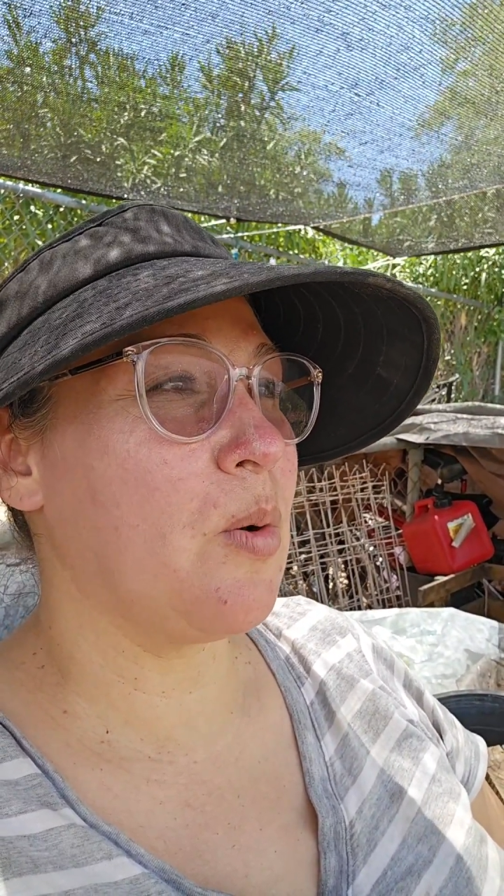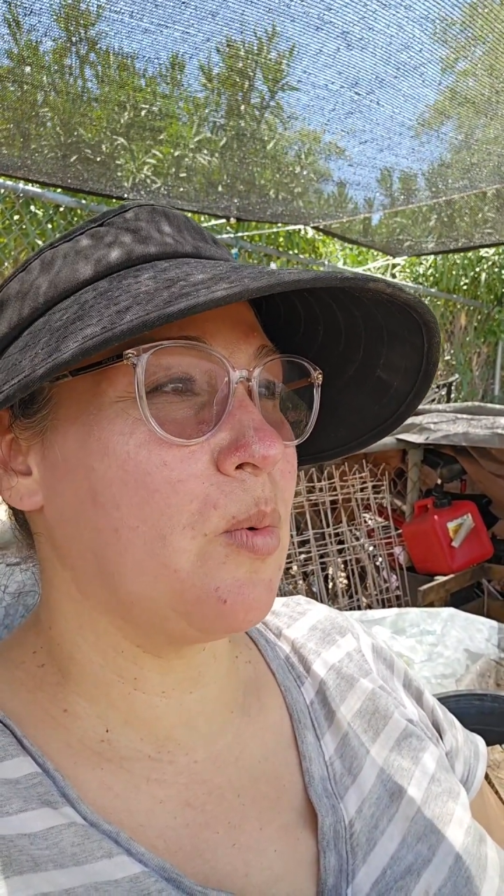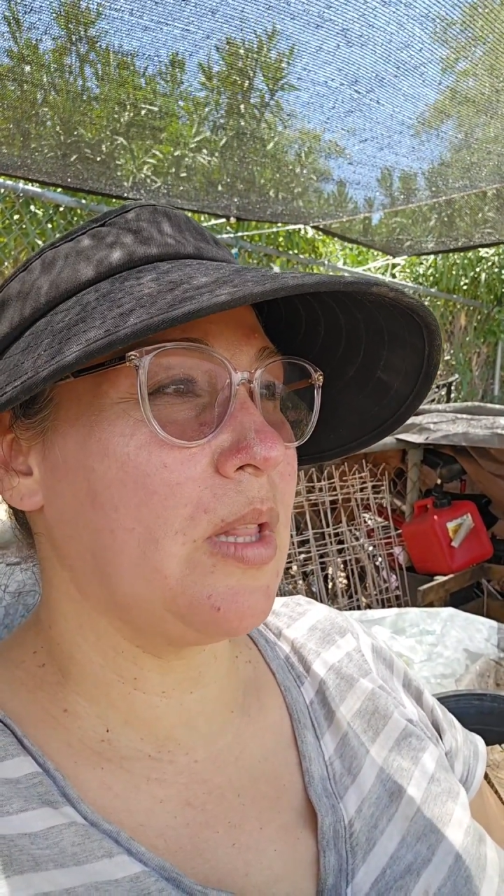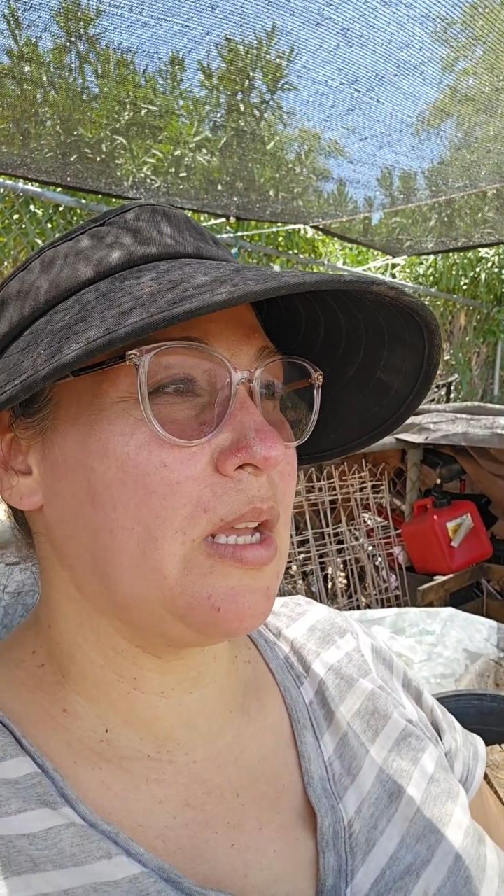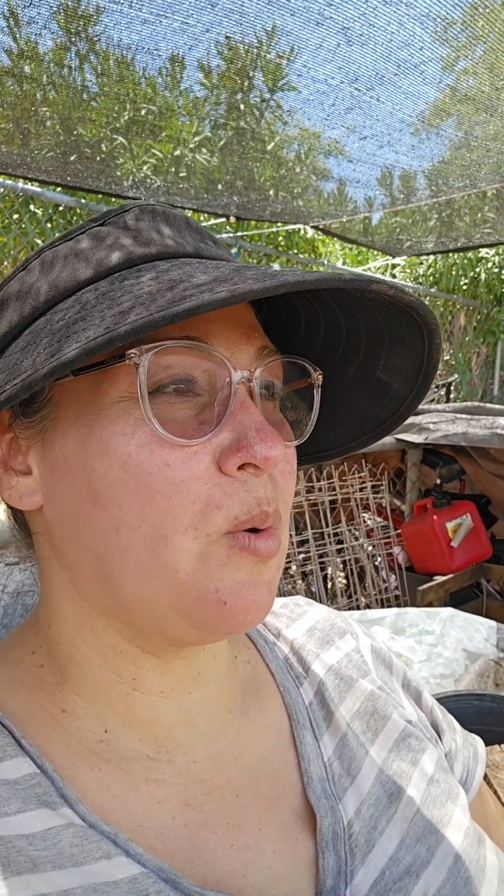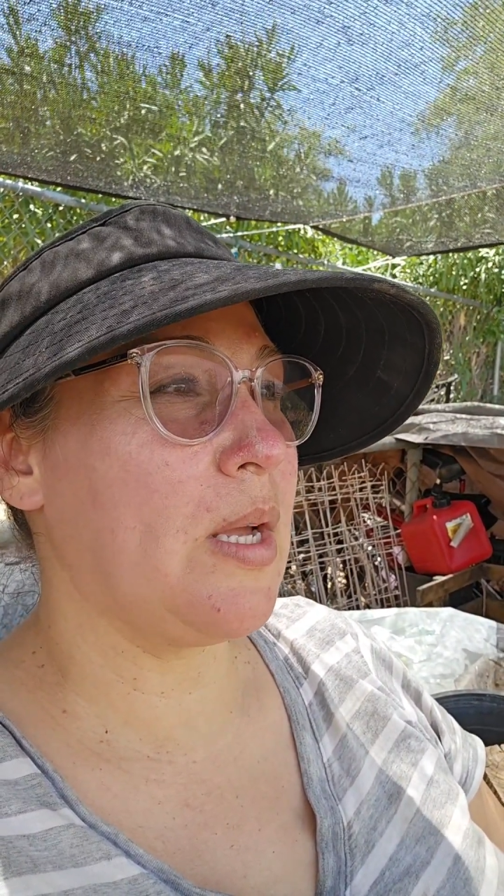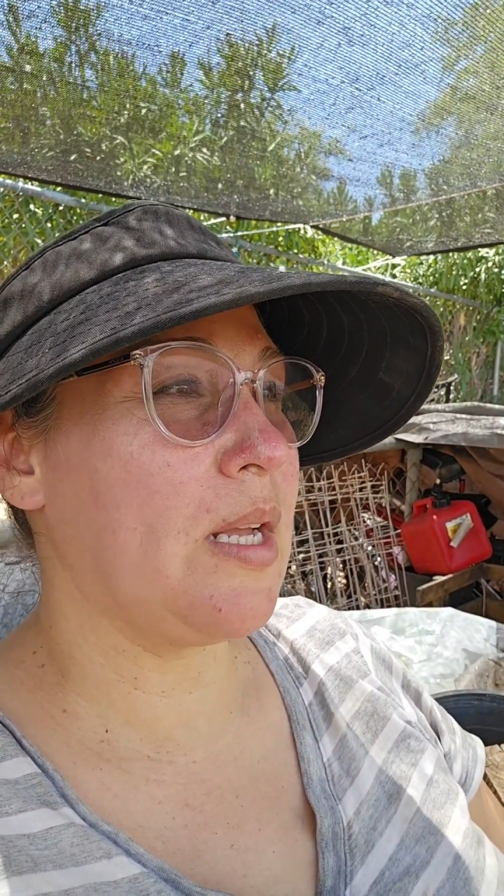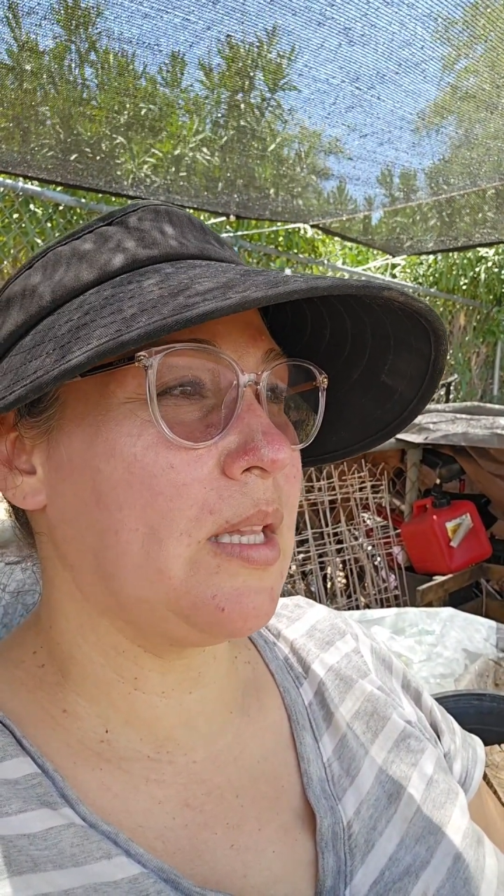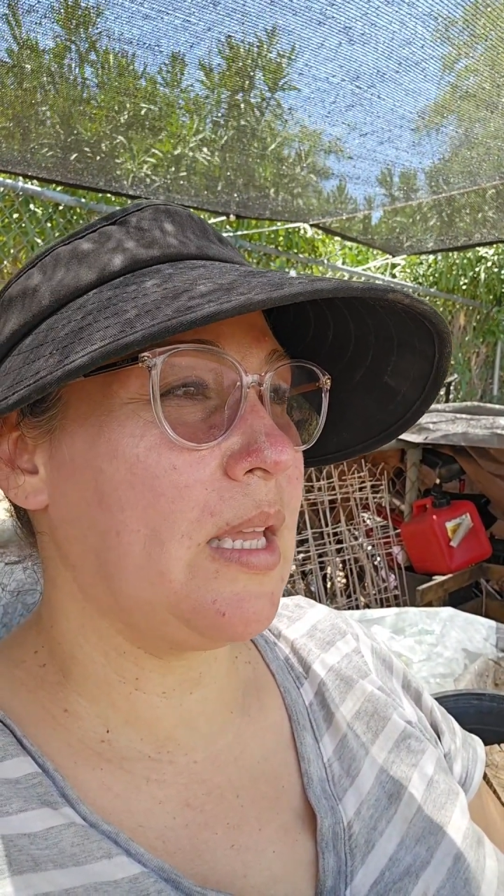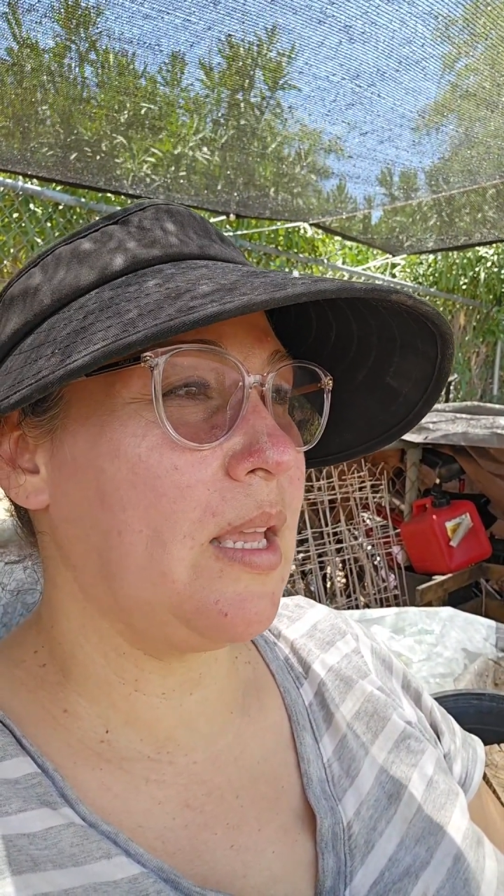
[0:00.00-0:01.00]
really
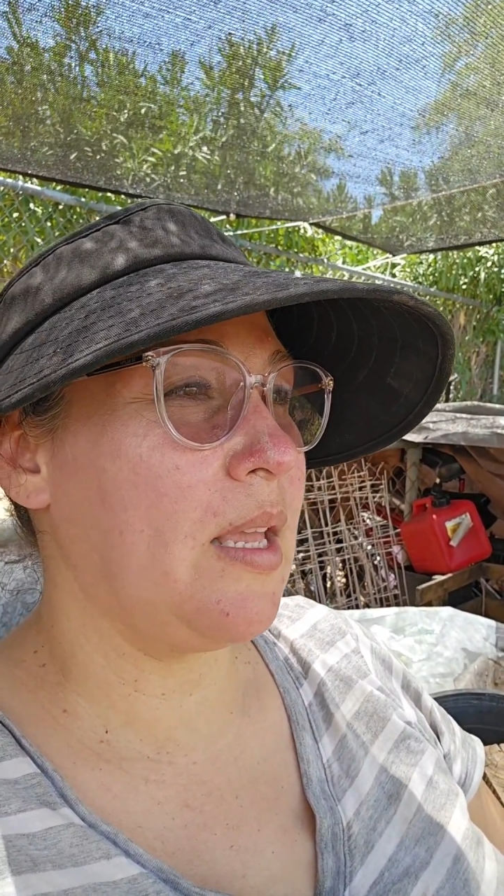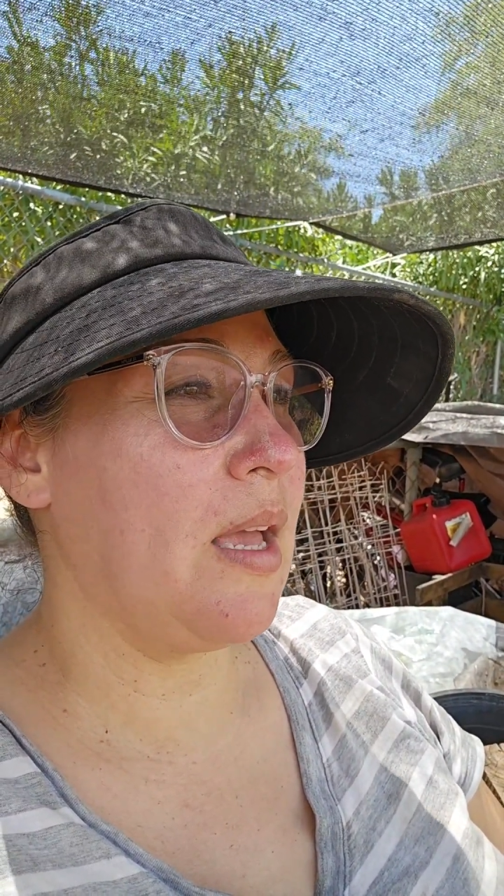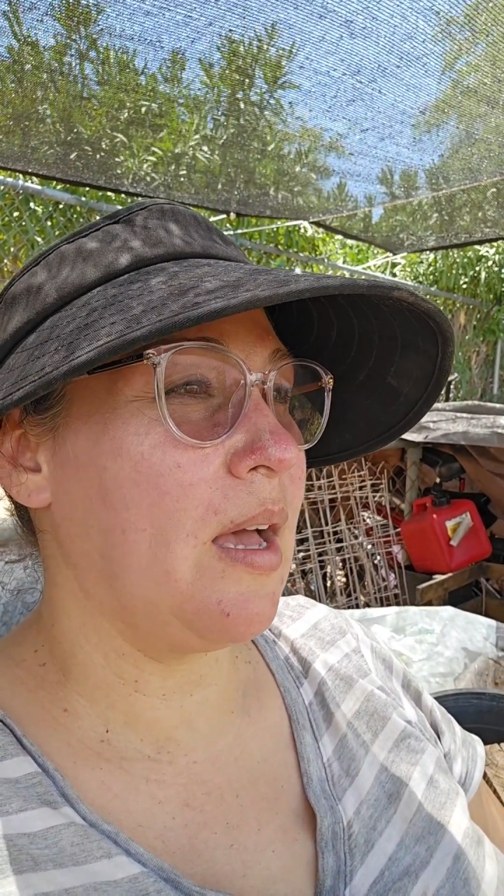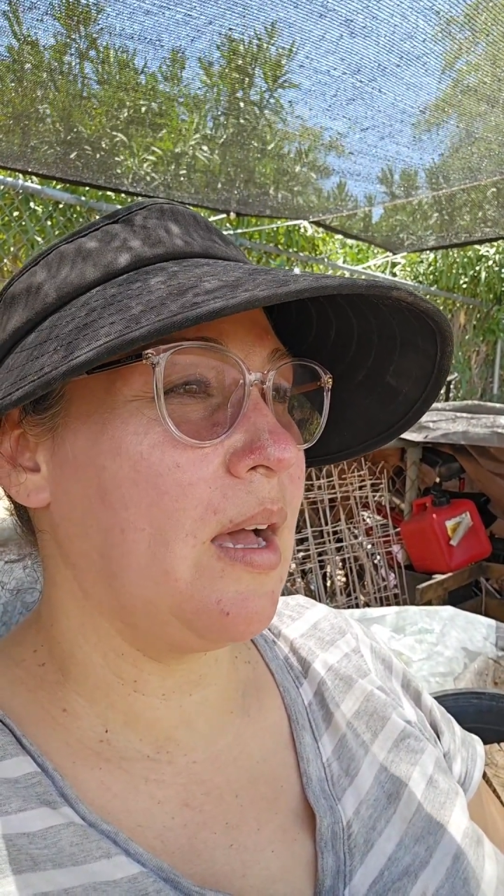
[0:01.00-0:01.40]
quickly,